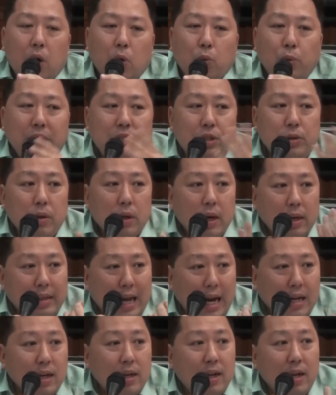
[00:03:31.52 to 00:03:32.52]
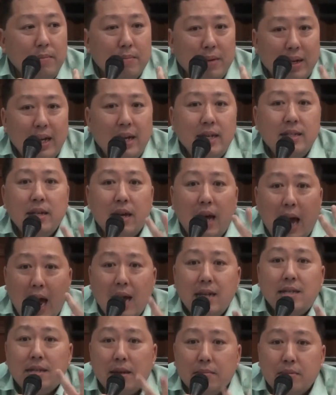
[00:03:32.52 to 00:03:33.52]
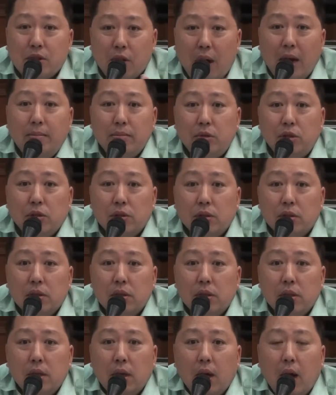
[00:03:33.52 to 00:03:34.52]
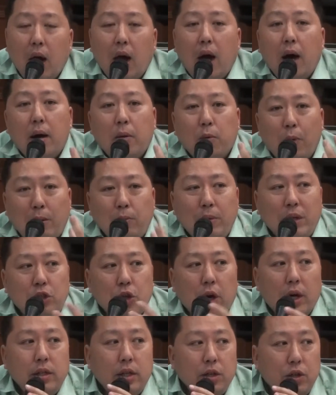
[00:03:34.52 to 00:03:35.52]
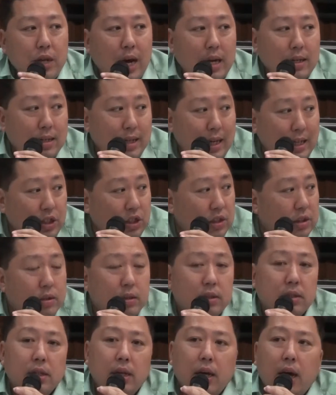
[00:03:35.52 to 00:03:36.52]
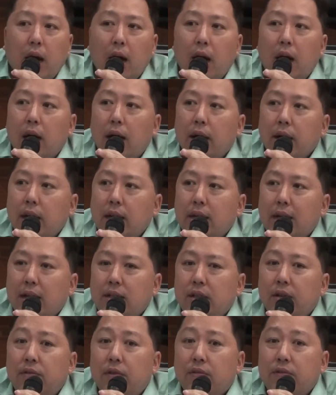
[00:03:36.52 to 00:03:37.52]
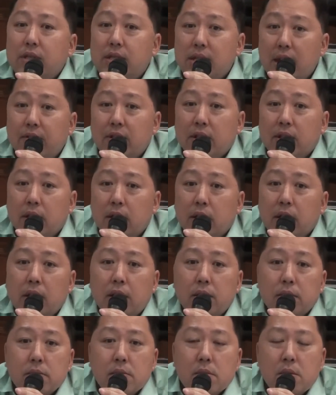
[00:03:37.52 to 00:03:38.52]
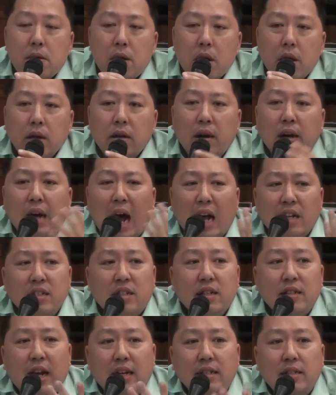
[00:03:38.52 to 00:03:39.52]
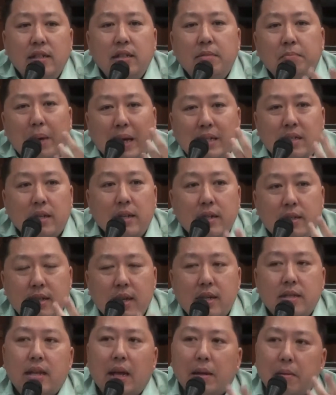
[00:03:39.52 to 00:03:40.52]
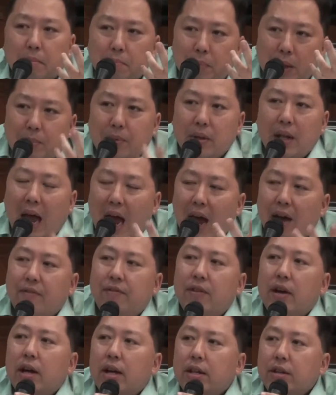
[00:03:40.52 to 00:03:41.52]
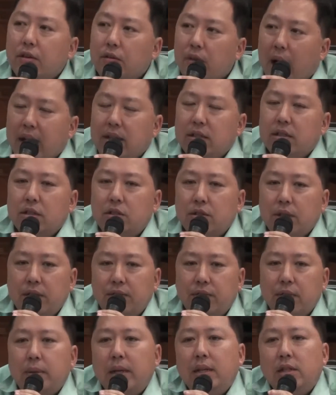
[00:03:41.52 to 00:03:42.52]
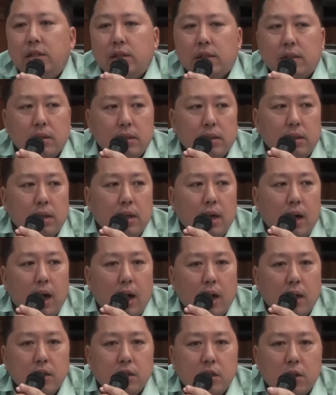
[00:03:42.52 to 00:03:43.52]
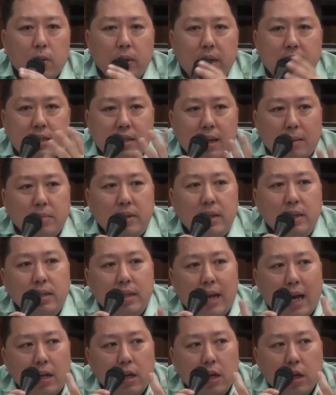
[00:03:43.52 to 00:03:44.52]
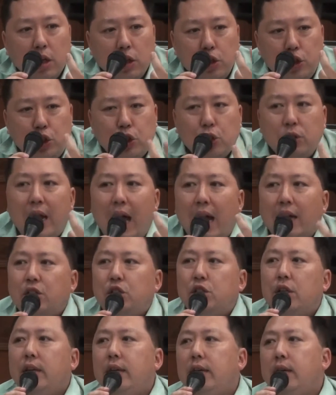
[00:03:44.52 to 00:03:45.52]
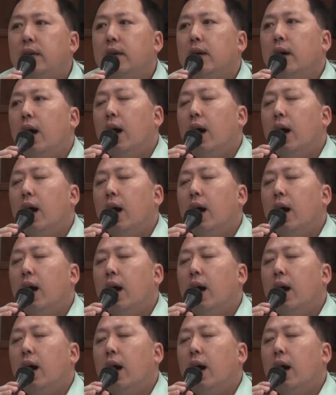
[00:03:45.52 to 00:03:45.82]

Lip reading: which technically Malaysia has subscribed to when we joined the United Nations in 1957. Article 19 basically says that people have the right to information. So it's something that should actually